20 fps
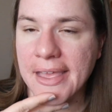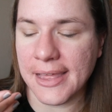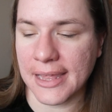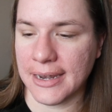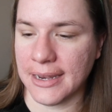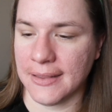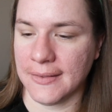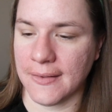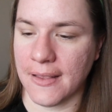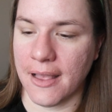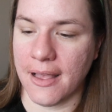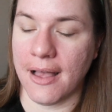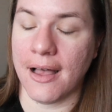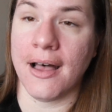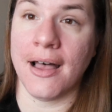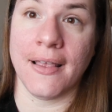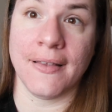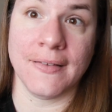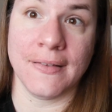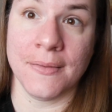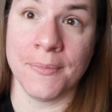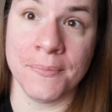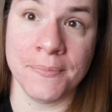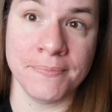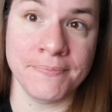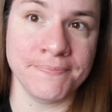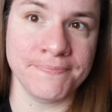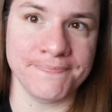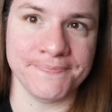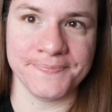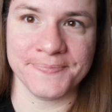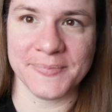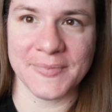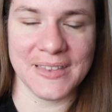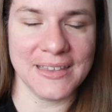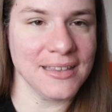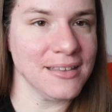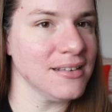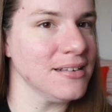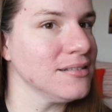It's awesome.
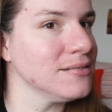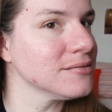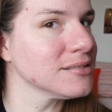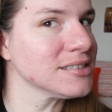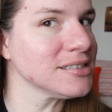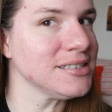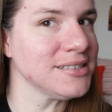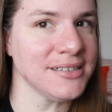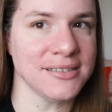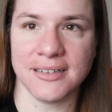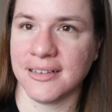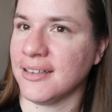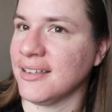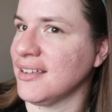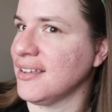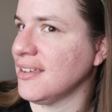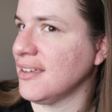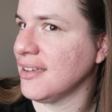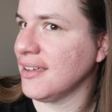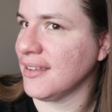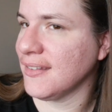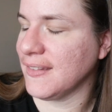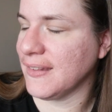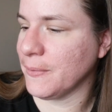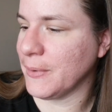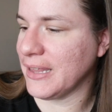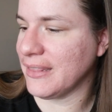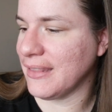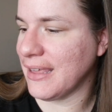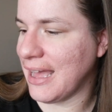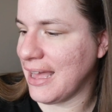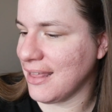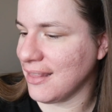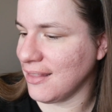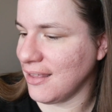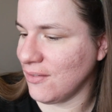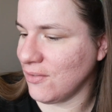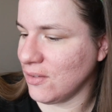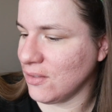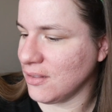That's what that
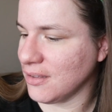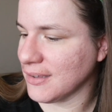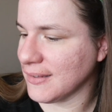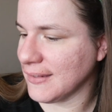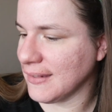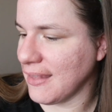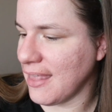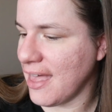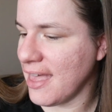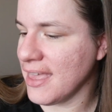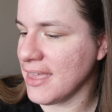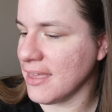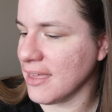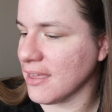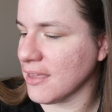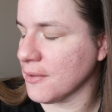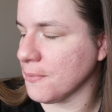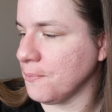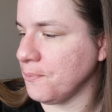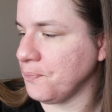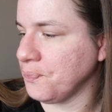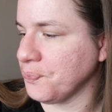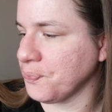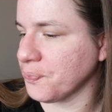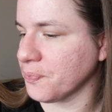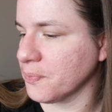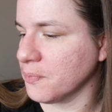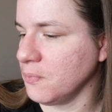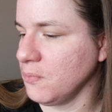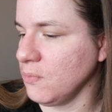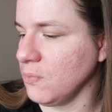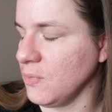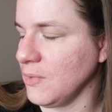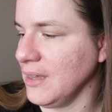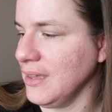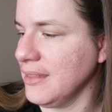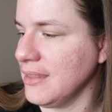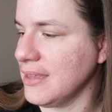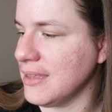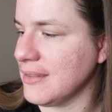level looks like.
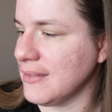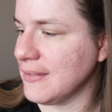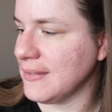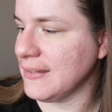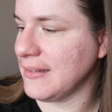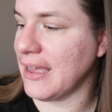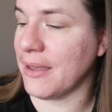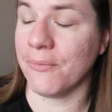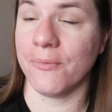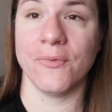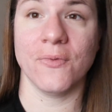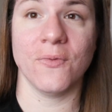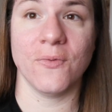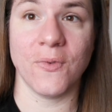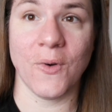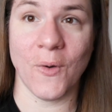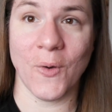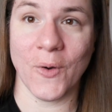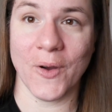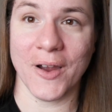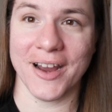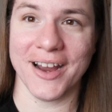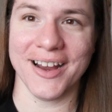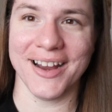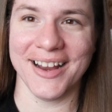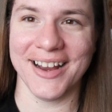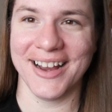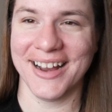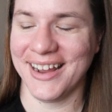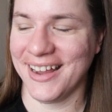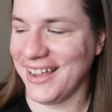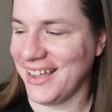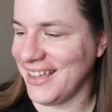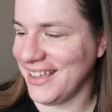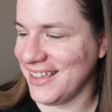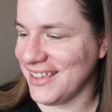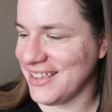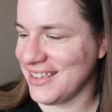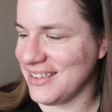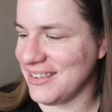Then step four
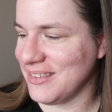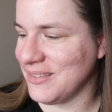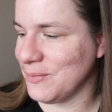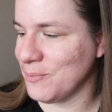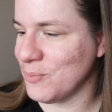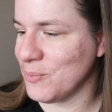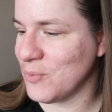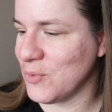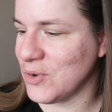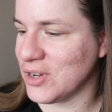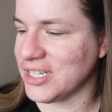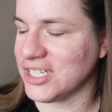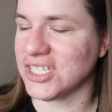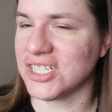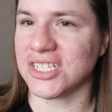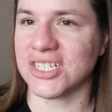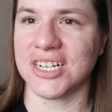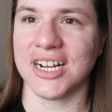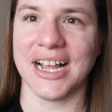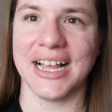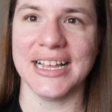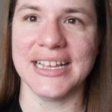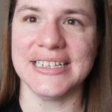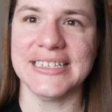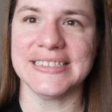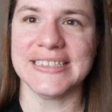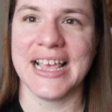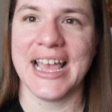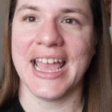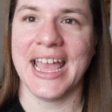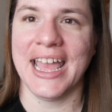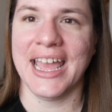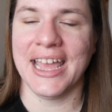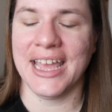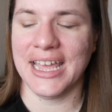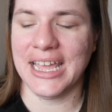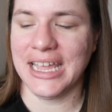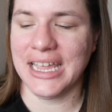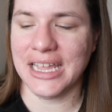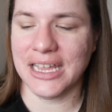is moisturize.
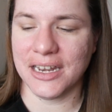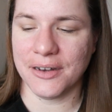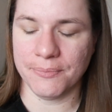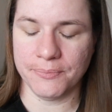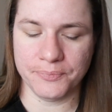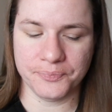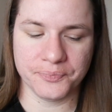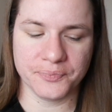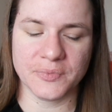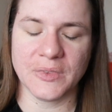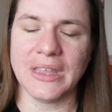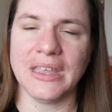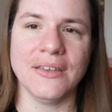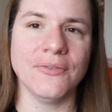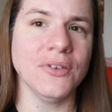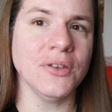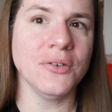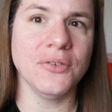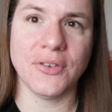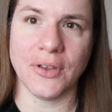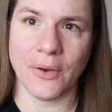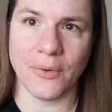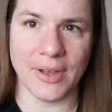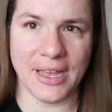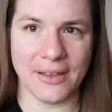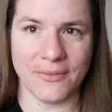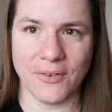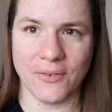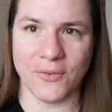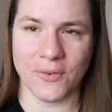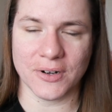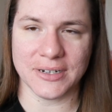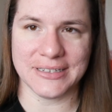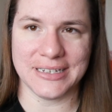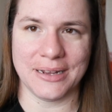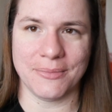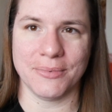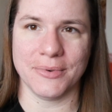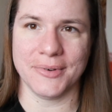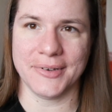And if you don't have a
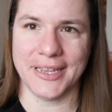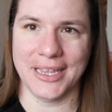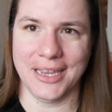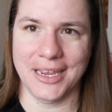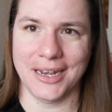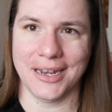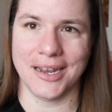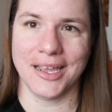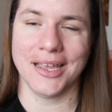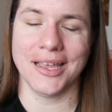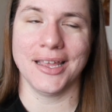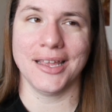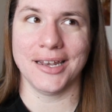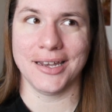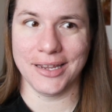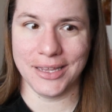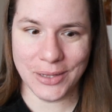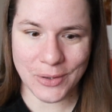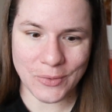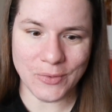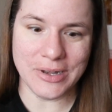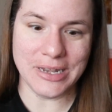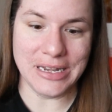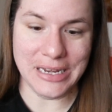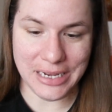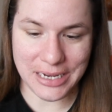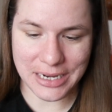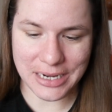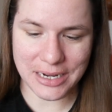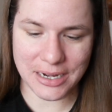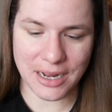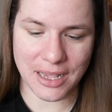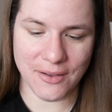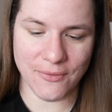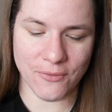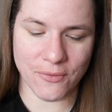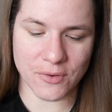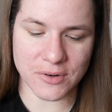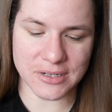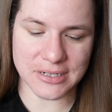four-step routine, do you need a
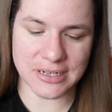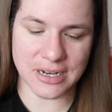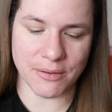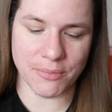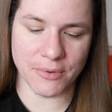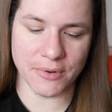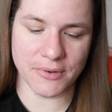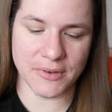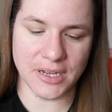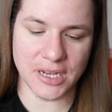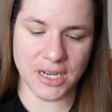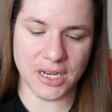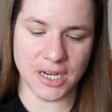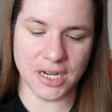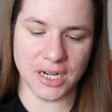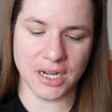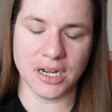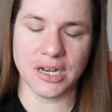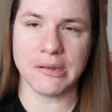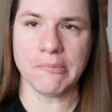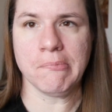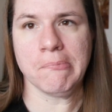four-step routine?